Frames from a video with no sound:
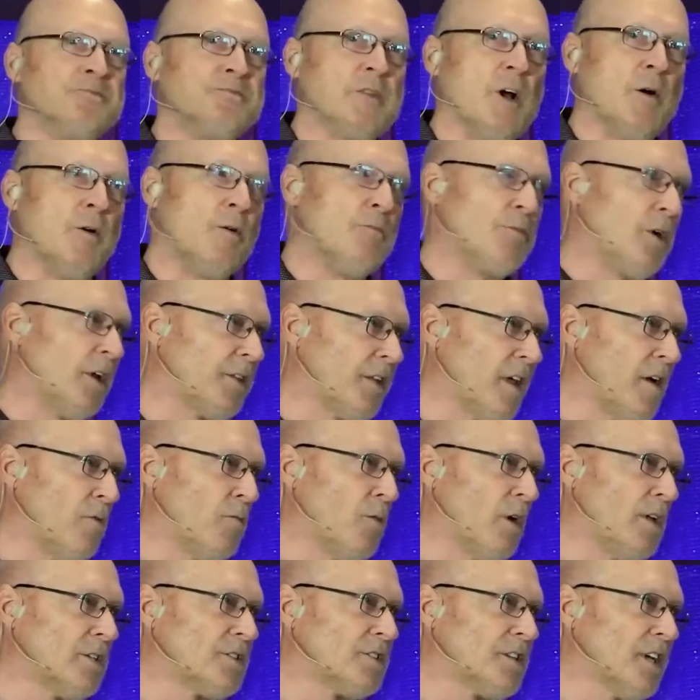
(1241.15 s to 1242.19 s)
Uh, but then
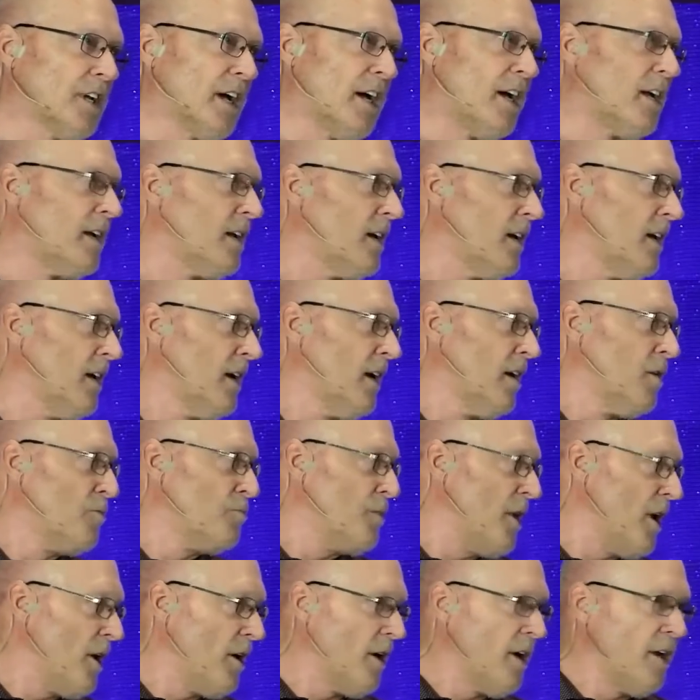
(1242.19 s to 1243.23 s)
once they got
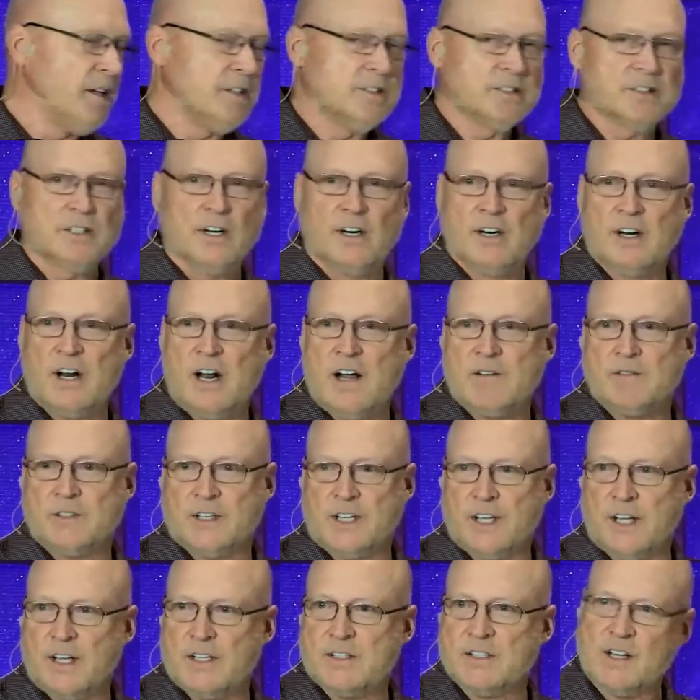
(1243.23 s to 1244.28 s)
married and started having
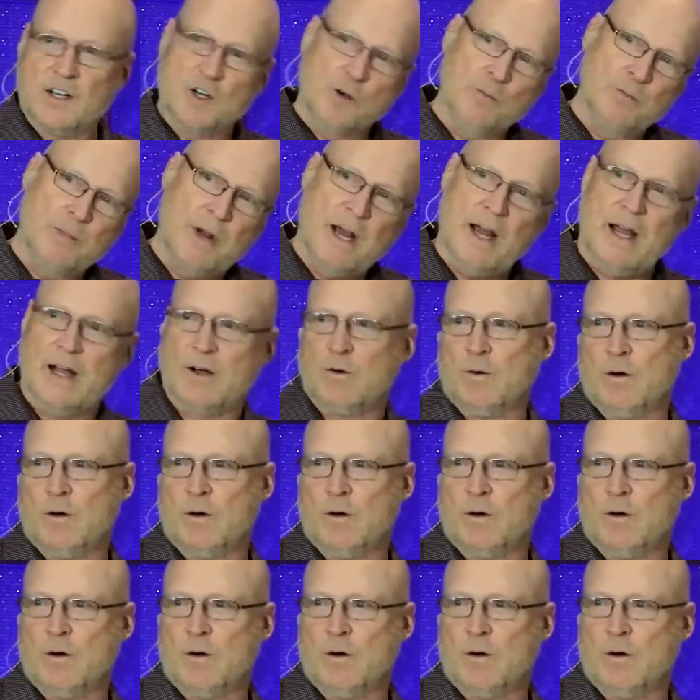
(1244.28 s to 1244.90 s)
kids, they come back.